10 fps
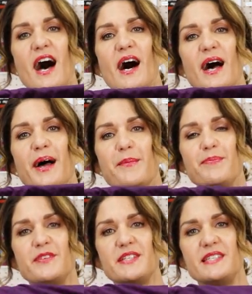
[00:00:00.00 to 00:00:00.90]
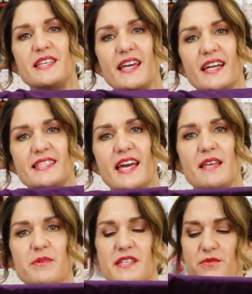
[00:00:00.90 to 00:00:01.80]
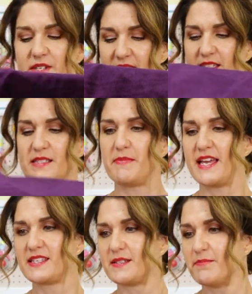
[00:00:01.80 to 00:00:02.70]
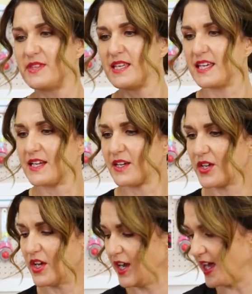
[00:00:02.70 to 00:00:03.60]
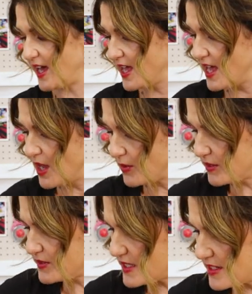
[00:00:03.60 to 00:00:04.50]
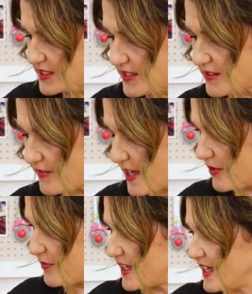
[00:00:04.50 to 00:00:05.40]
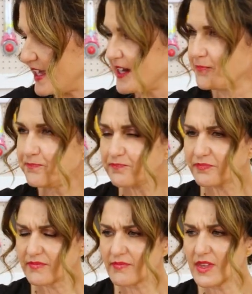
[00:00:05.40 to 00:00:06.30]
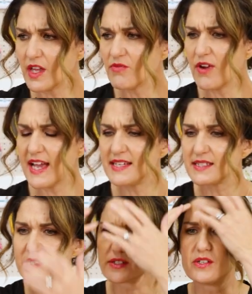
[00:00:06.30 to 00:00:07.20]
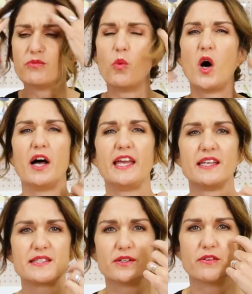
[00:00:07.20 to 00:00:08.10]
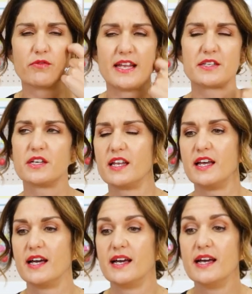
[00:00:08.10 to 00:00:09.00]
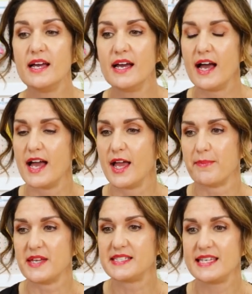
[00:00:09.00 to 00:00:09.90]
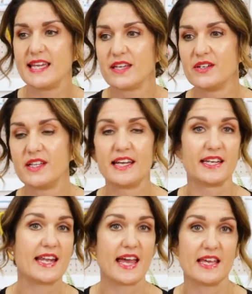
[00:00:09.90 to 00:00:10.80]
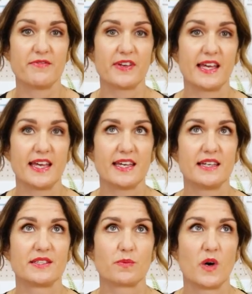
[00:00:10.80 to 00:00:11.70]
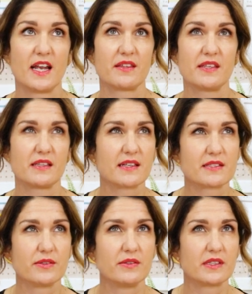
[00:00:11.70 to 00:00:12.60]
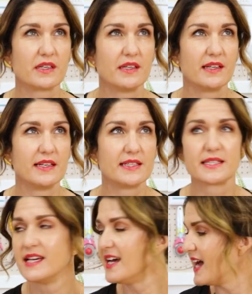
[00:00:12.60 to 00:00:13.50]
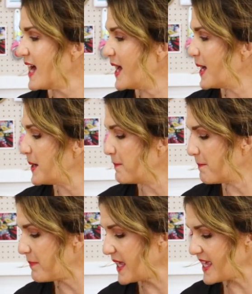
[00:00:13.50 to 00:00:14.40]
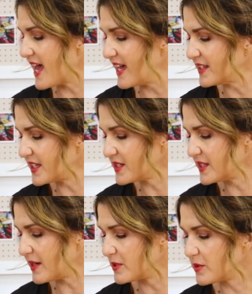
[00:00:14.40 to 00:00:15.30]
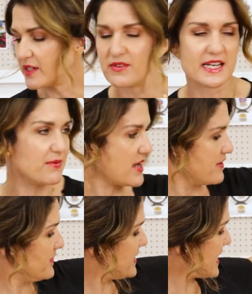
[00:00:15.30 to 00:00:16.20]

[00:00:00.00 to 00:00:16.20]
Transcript: um, just in case anybody wanted to make something in a colour. We also do the velvet in a red, sort of wine, sort of red colour, um, a teal and a navy as well. I think that's all the colours. Um, but yeah, I thought that would work really well for